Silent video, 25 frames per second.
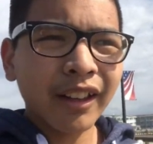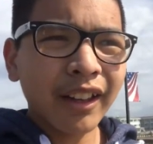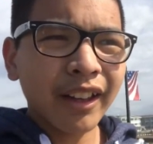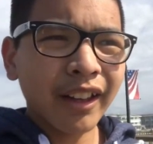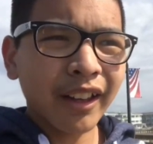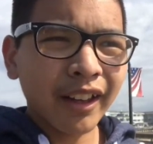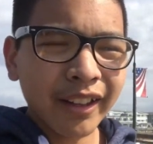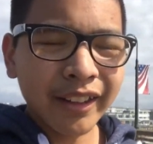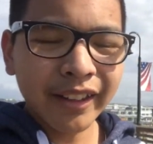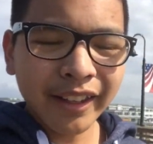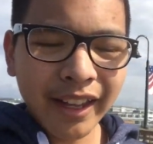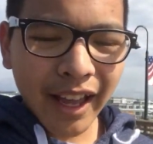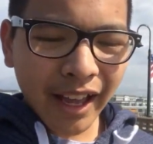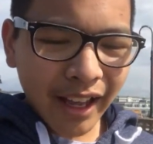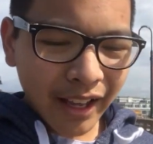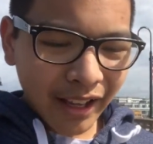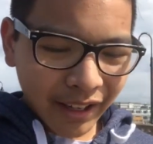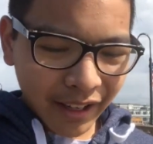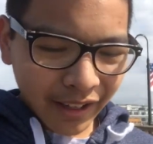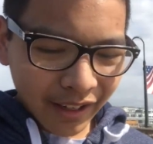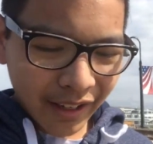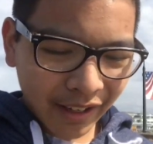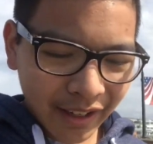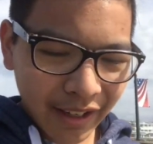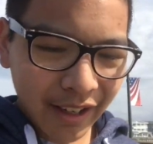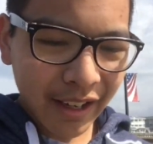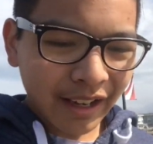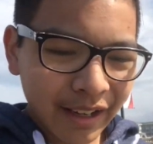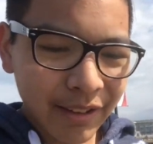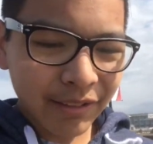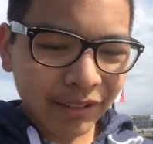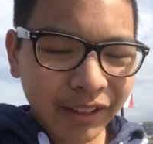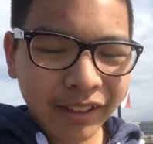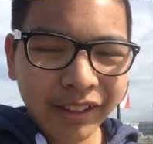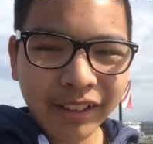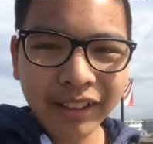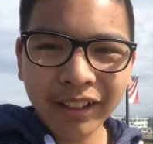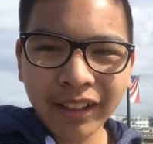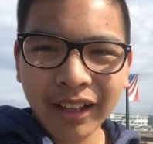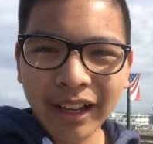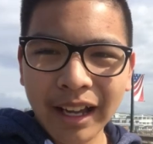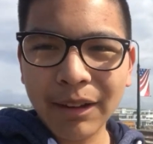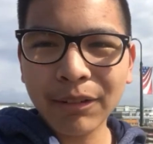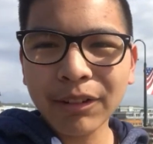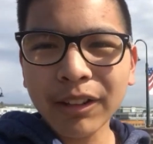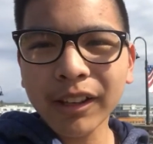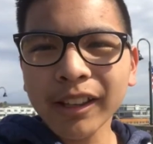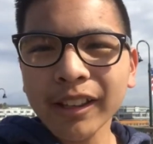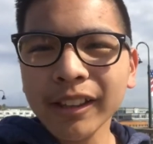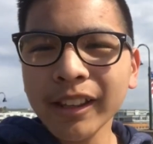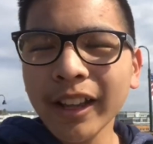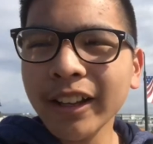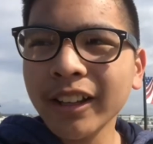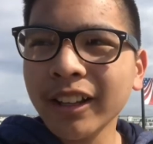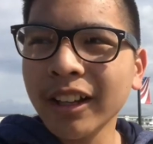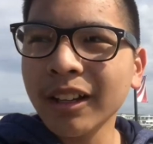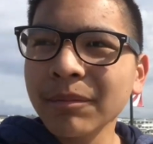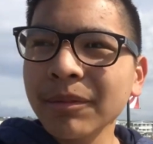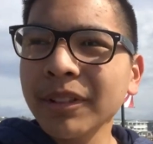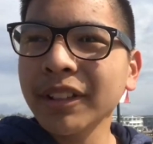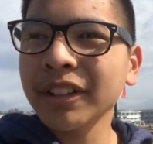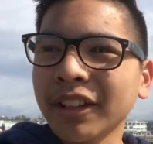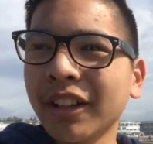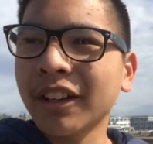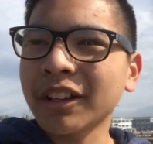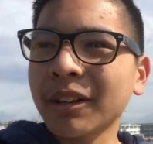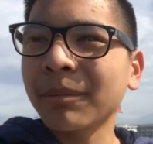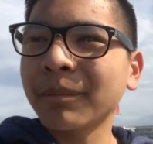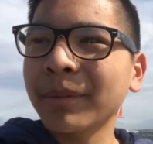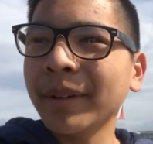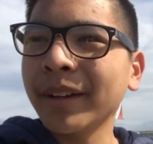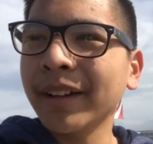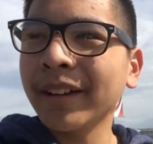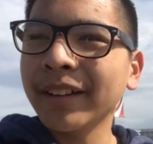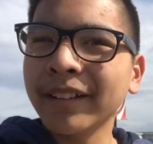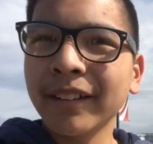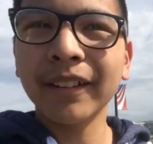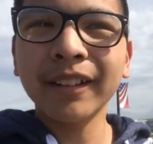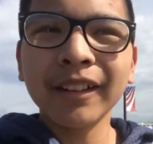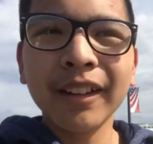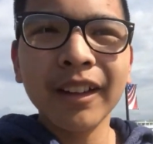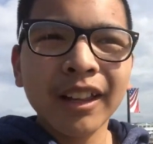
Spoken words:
yeah, I really like coming here, but